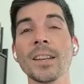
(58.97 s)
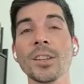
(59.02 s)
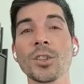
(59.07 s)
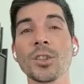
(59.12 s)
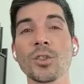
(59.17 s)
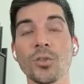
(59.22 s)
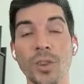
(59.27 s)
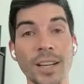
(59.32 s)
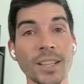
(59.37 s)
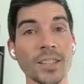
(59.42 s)

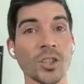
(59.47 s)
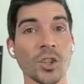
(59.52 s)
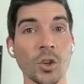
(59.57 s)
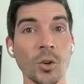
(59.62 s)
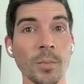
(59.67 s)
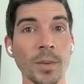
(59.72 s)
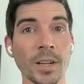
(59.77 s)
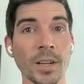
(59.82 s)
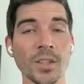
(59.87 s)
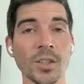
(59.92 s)
and
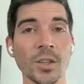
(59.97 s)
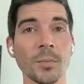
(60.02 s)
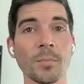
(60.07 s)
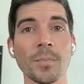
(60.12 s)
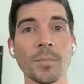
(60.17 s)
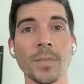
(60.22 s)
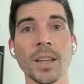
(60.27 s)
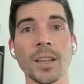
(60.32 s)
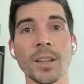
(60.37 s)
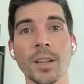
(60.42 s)

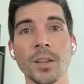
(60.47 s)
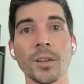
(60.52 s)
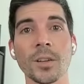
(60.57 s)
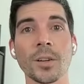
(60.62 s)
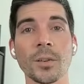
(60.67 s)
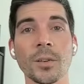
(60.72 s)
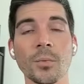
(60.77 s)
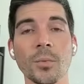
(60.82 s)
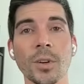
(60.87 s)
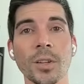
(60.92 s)
transhumanism,
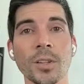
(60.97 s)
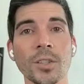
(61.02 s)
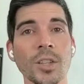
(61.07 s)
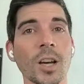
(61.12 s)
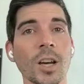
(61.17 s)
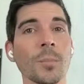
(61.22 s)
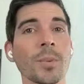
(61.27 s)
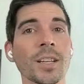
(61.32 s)
another one of